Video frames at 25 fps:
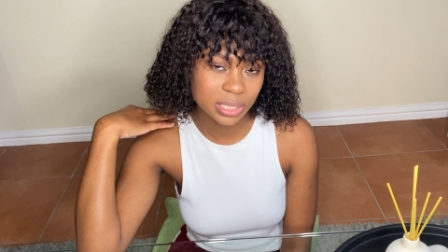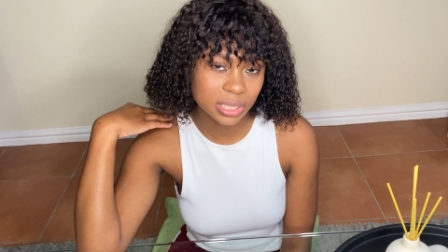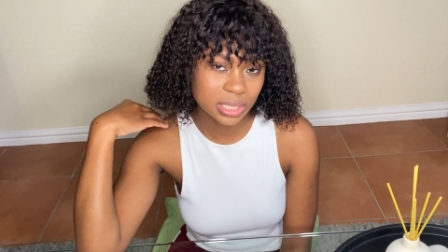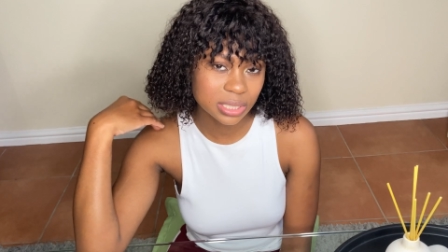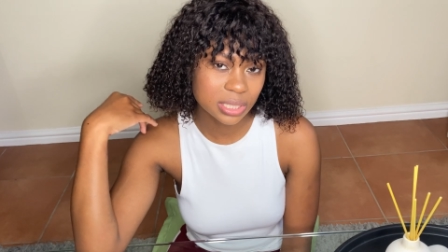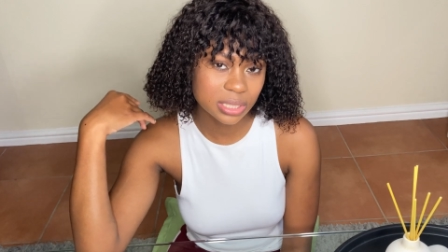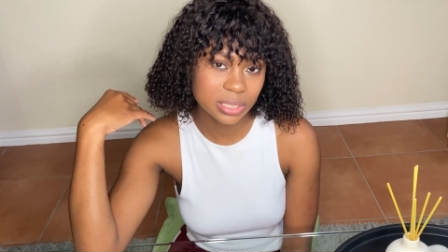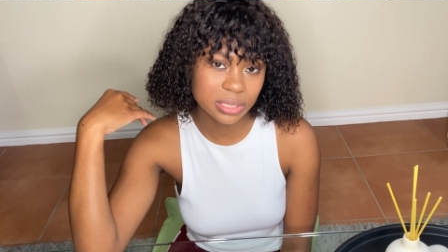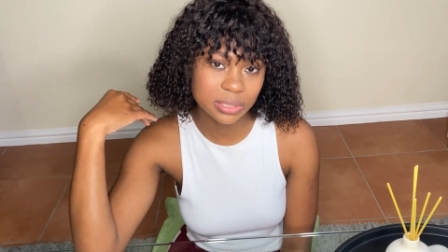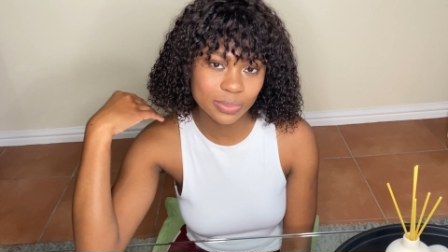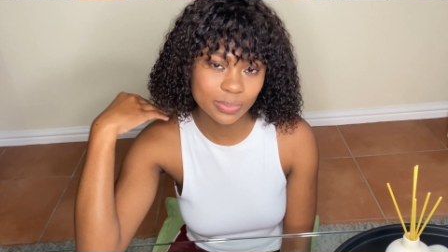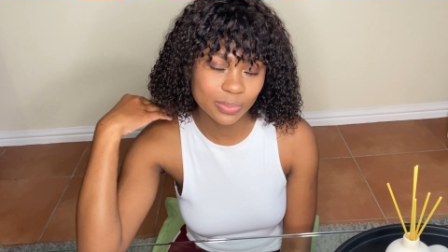
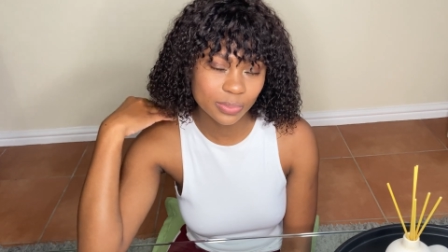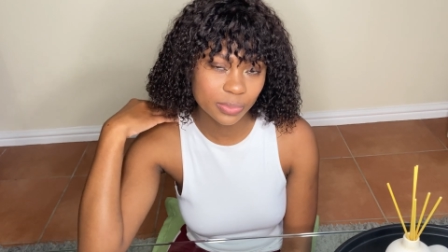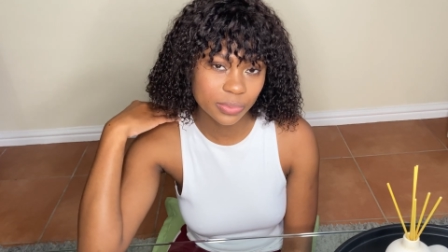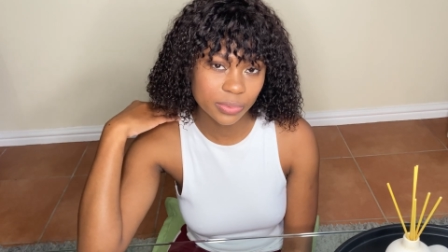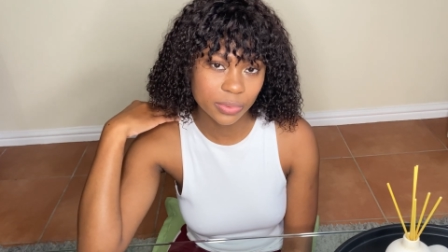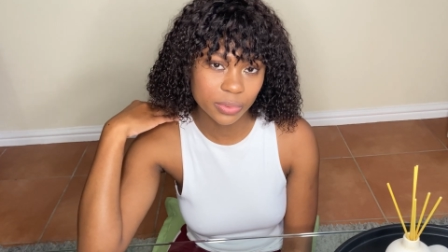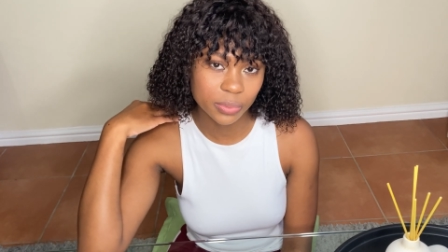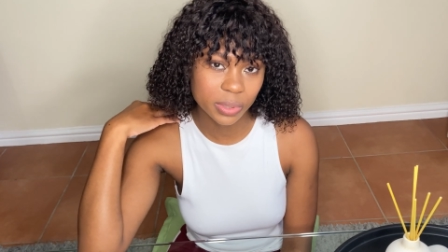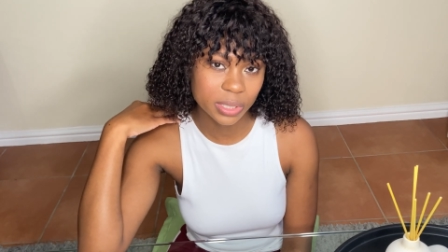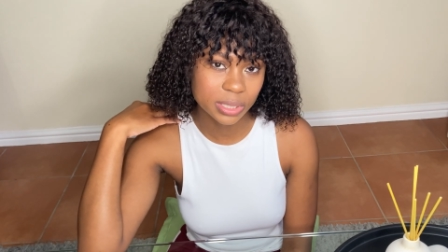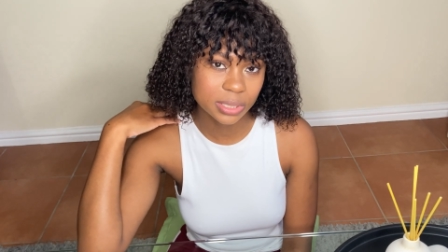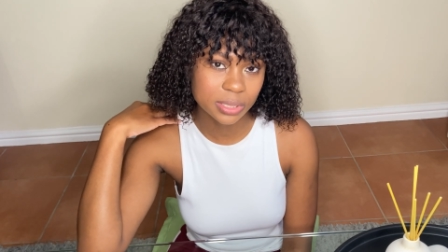this is
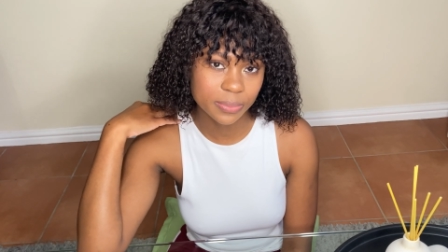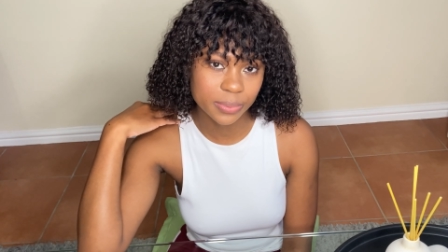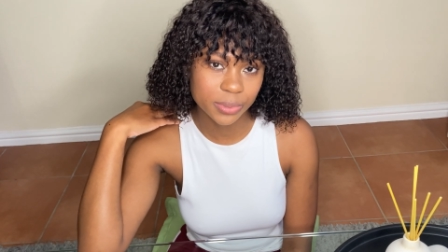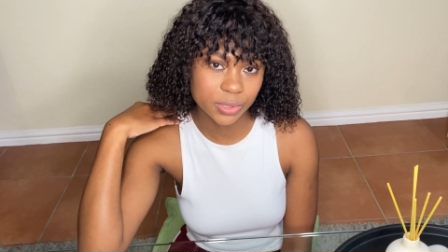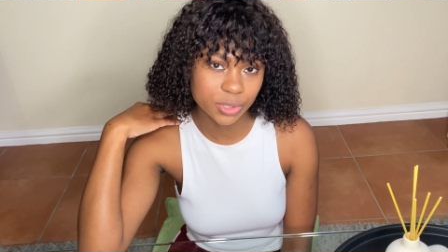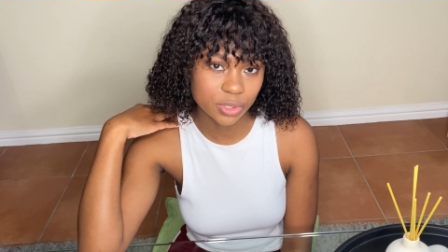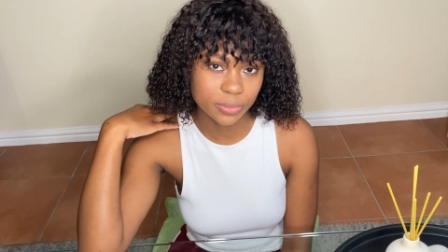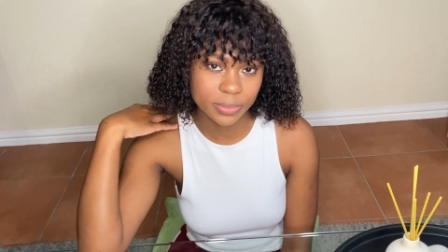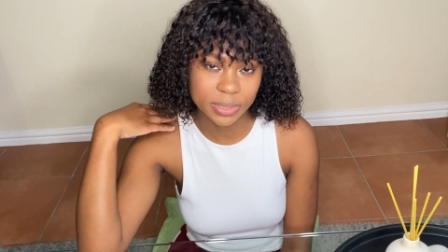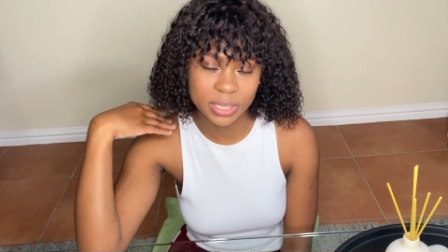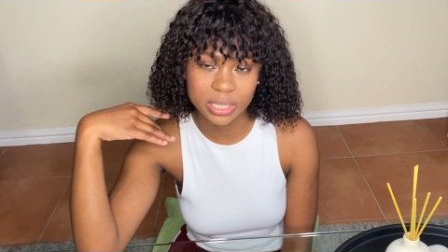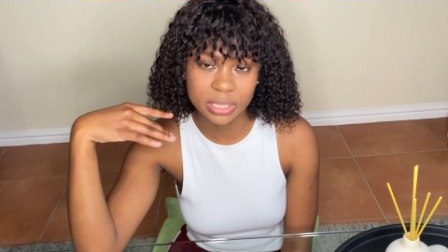the way it's
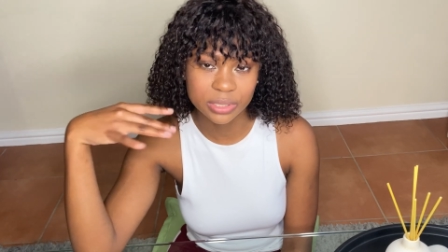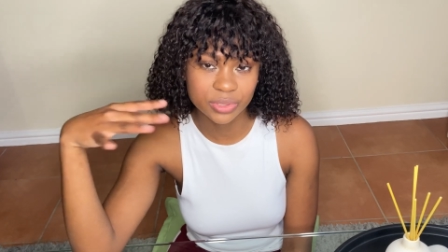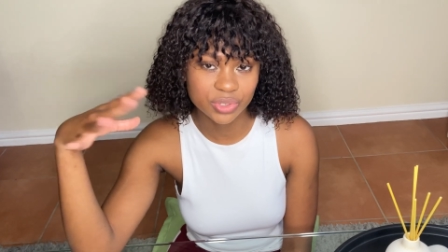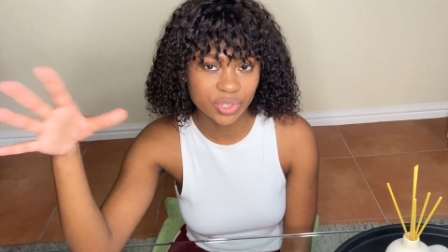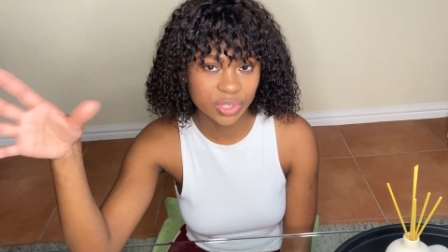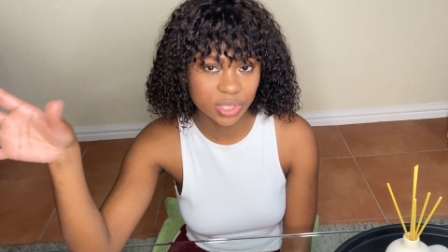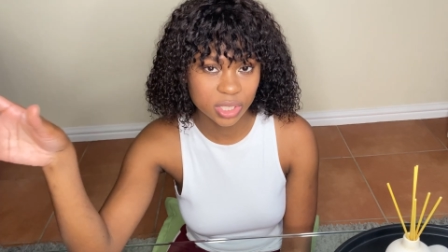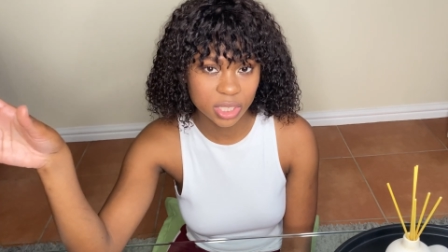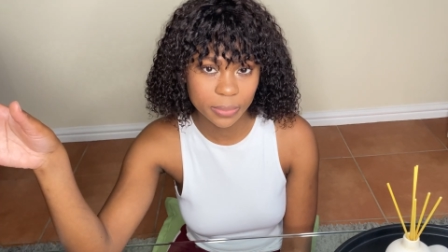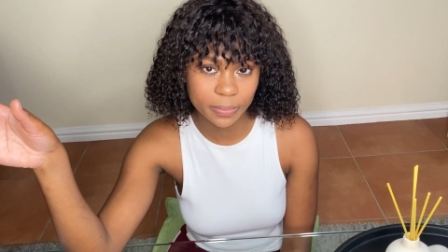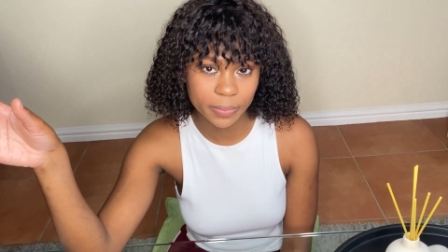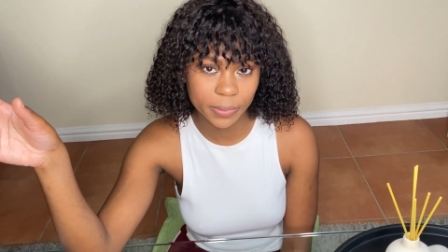supposed to be and
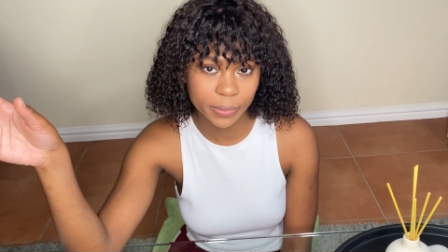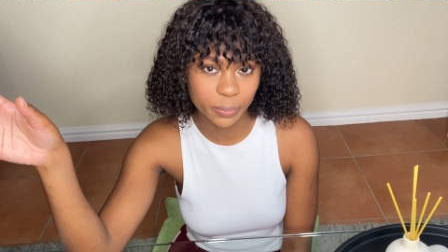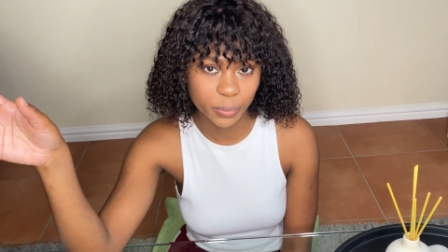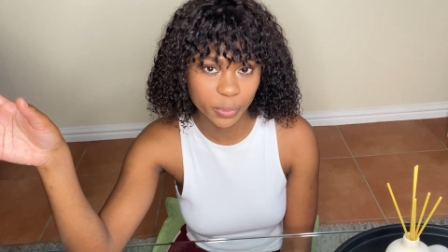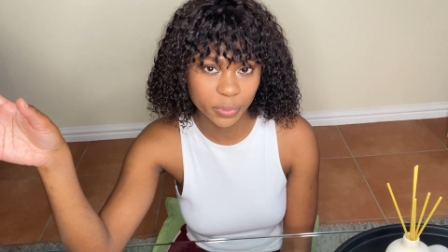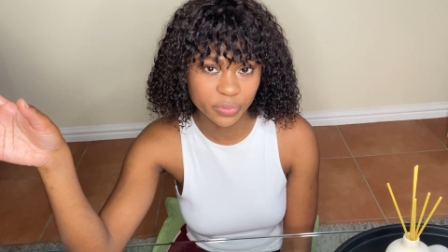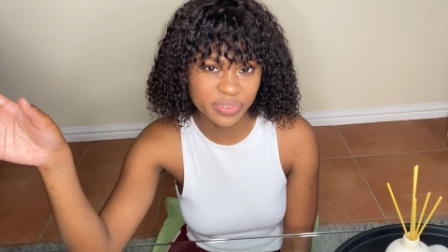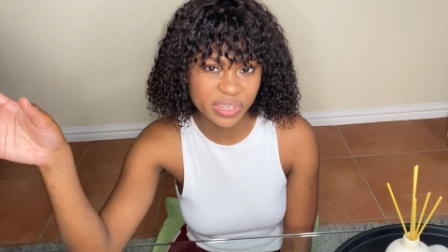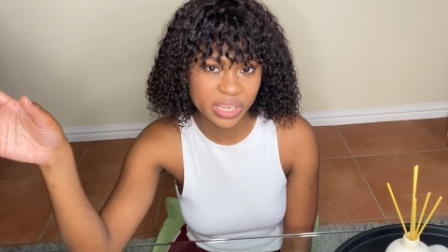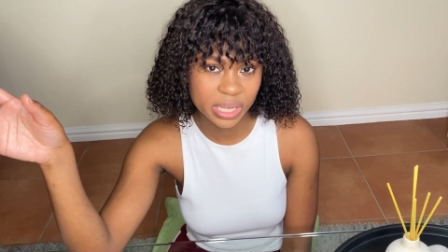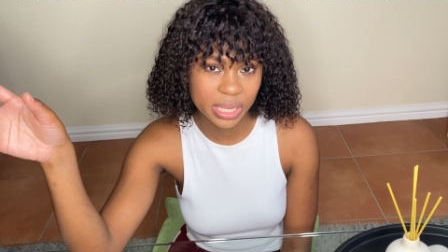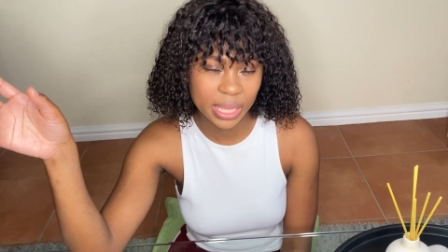just keep it
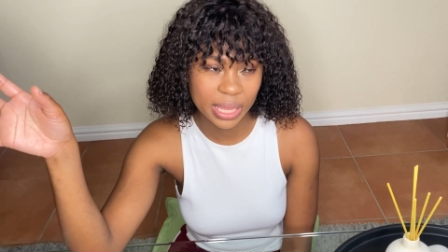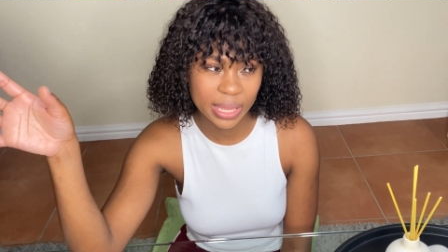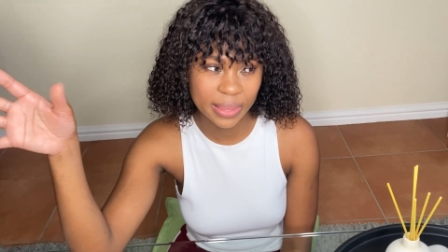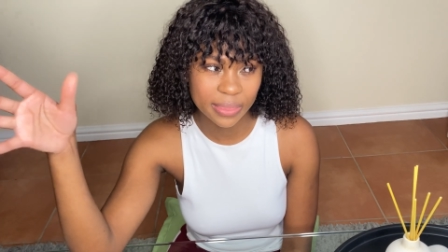moving.